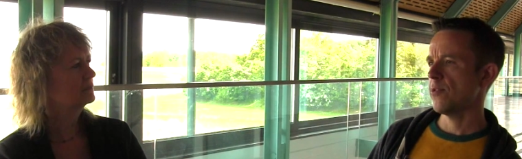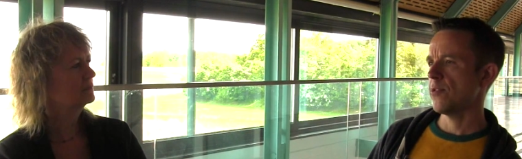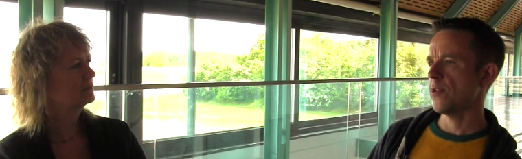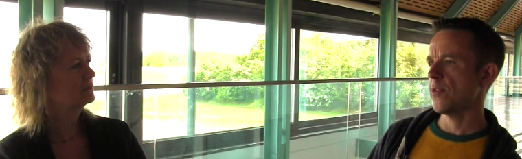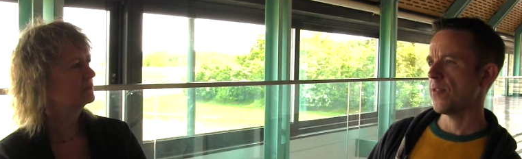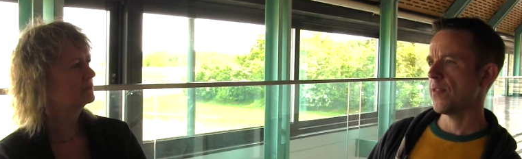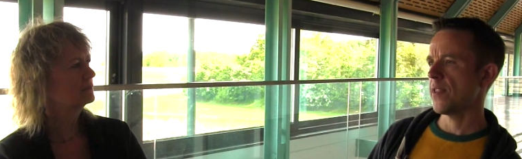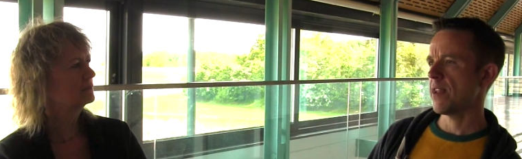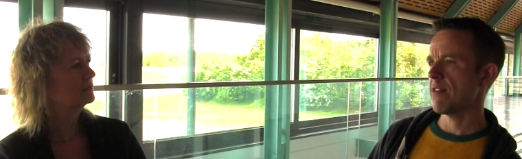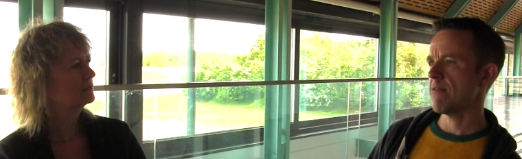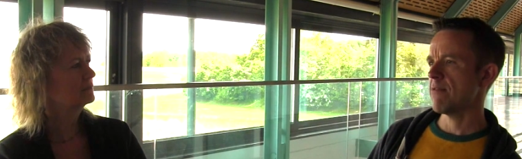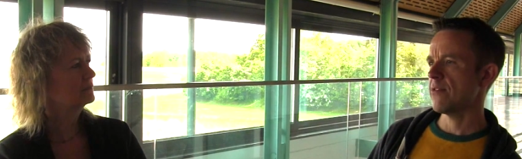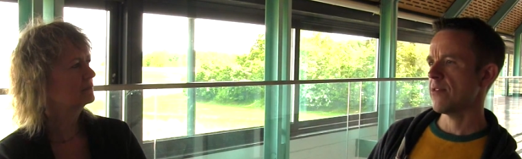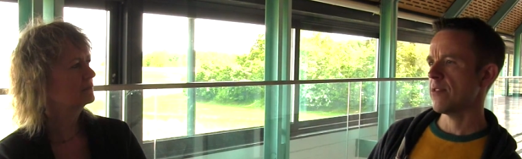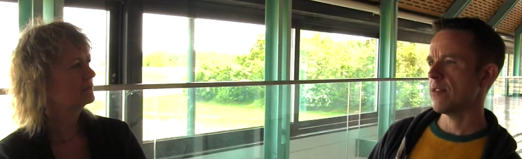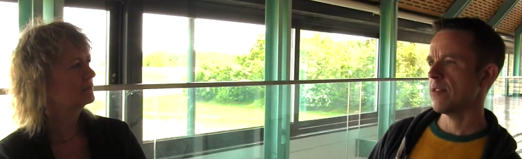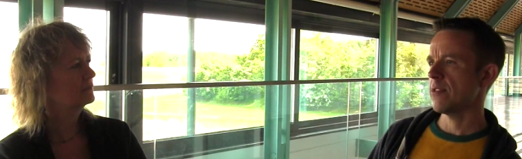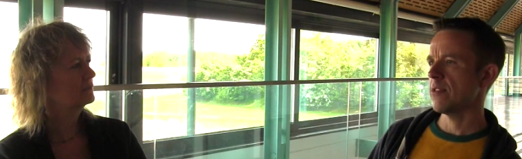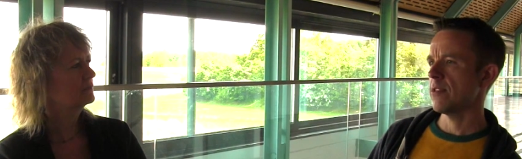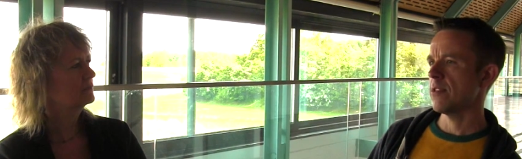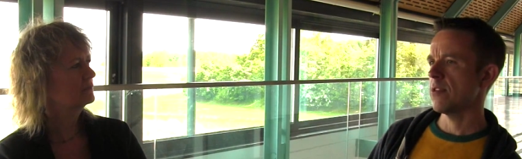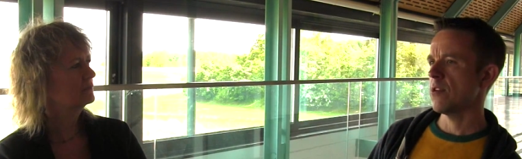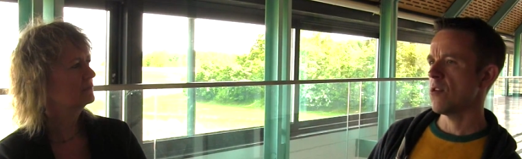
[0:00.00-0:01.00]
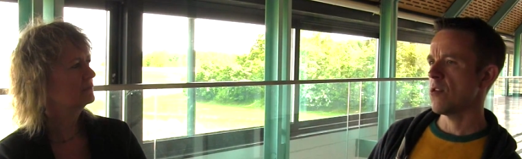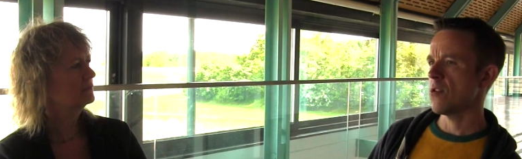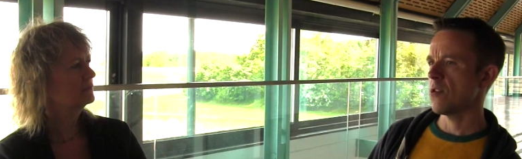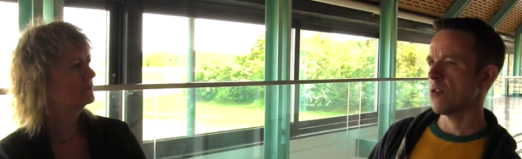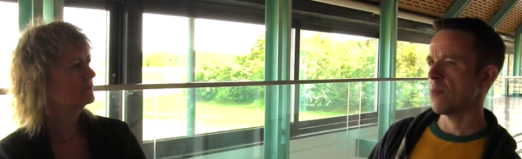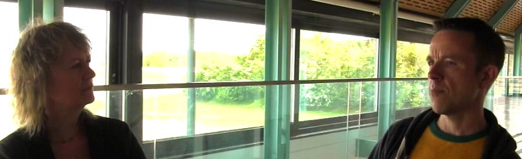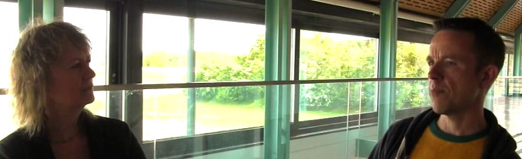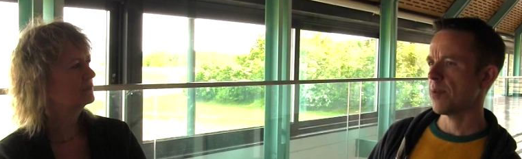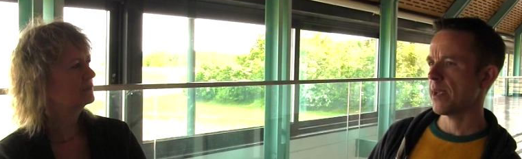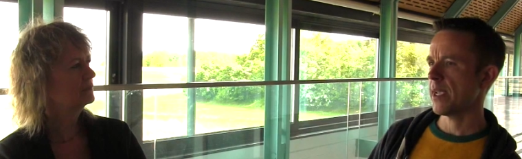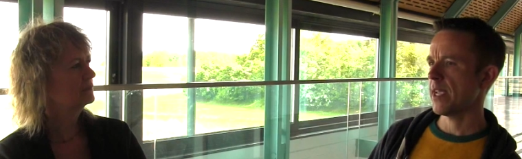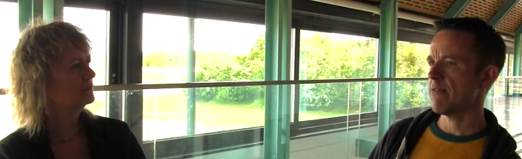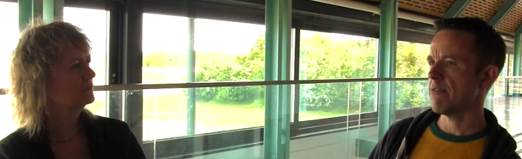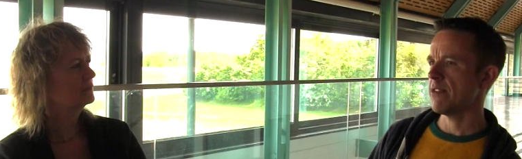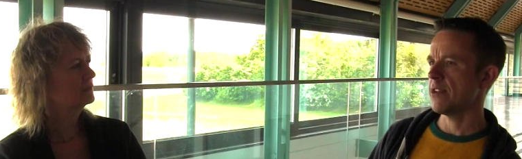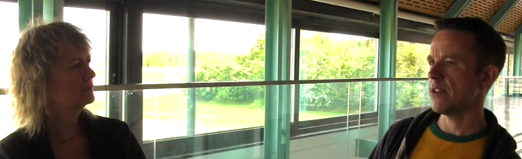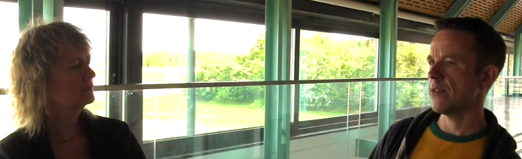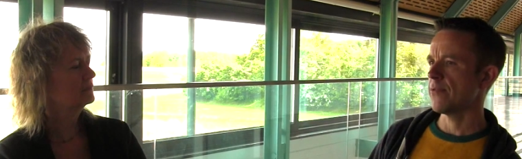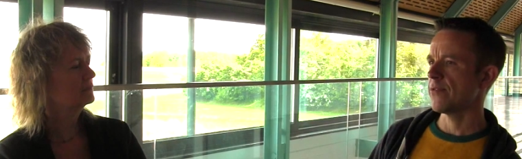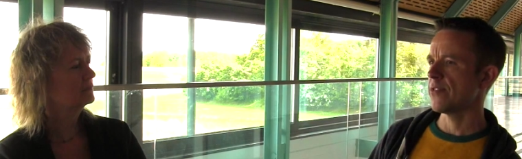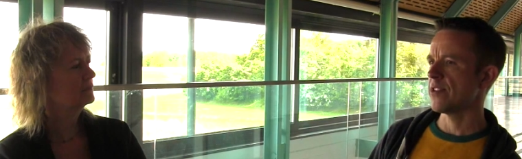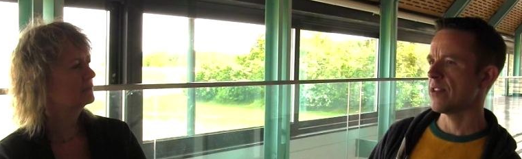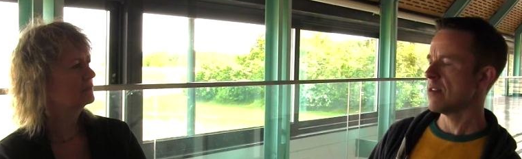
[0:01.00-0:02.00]
Speaker 1: that there is a long
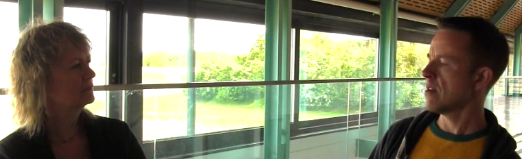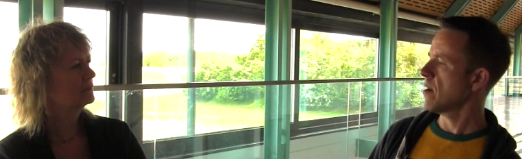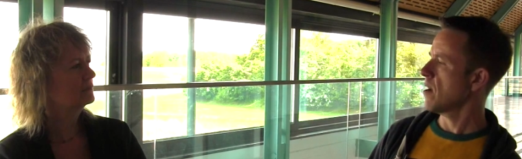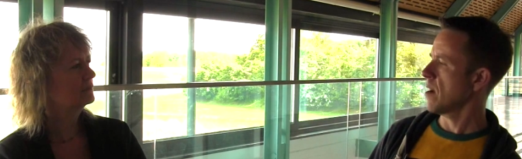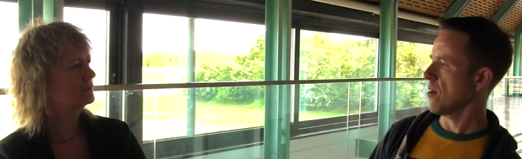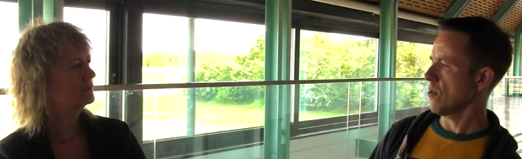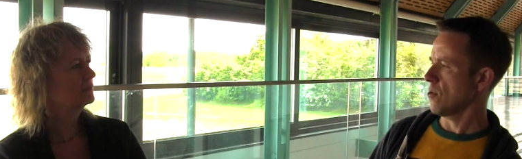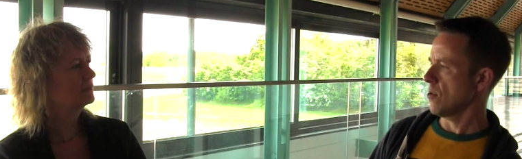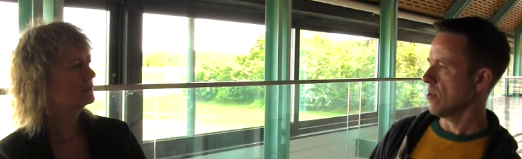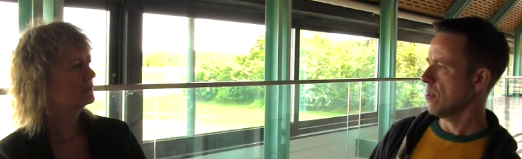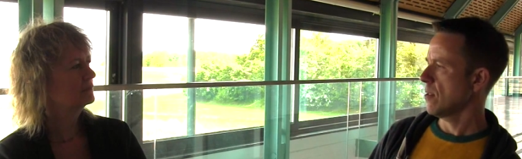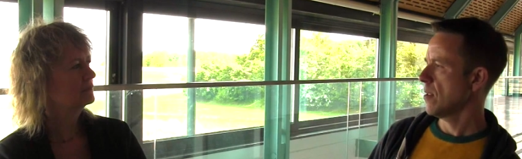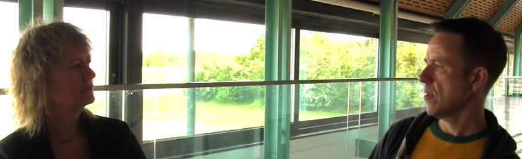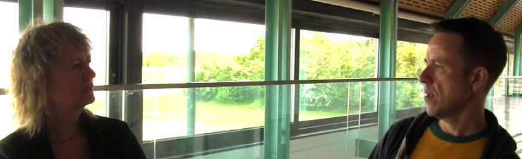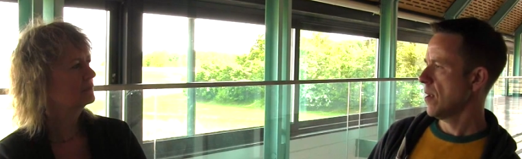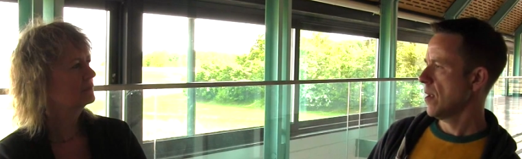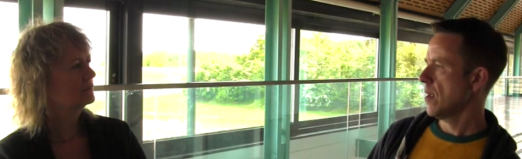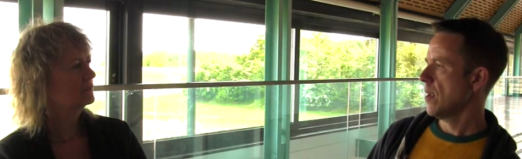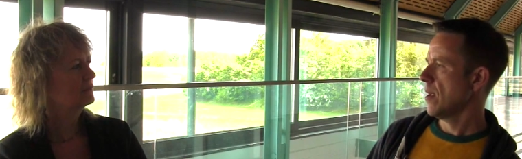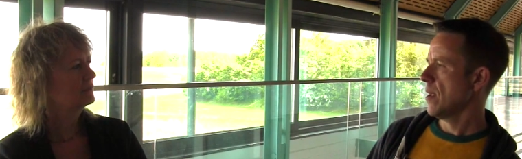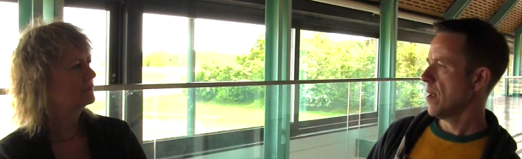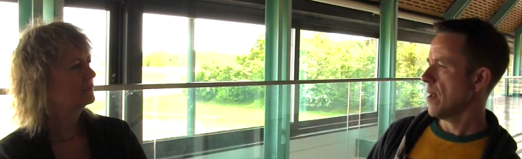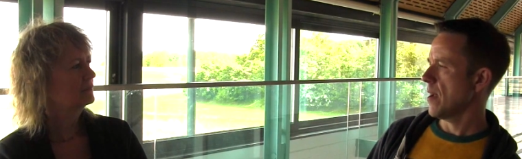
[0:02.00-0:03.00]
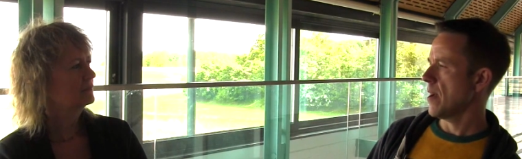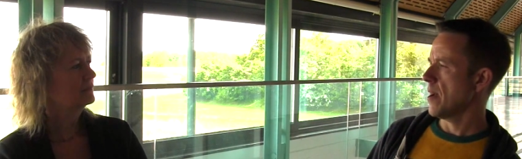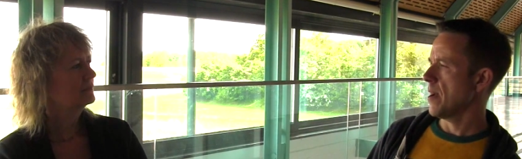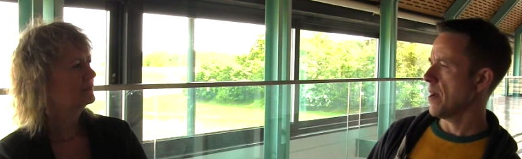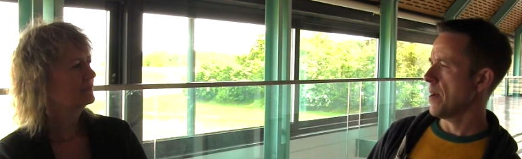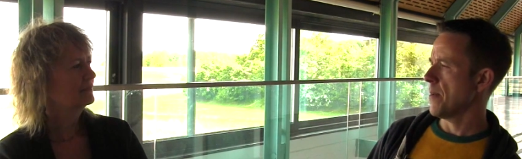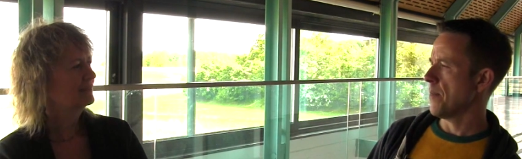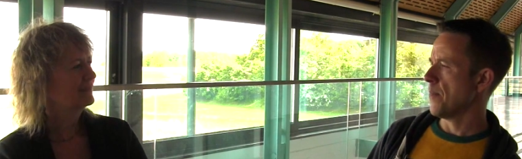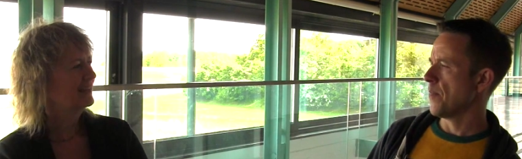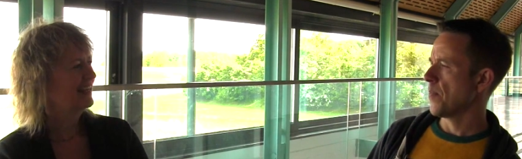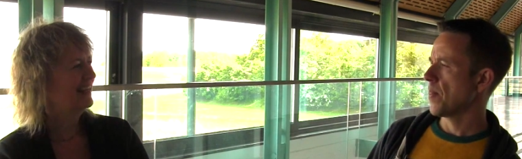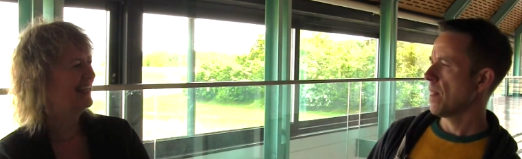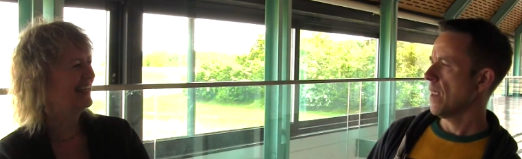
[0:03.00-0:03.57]
period of denial um,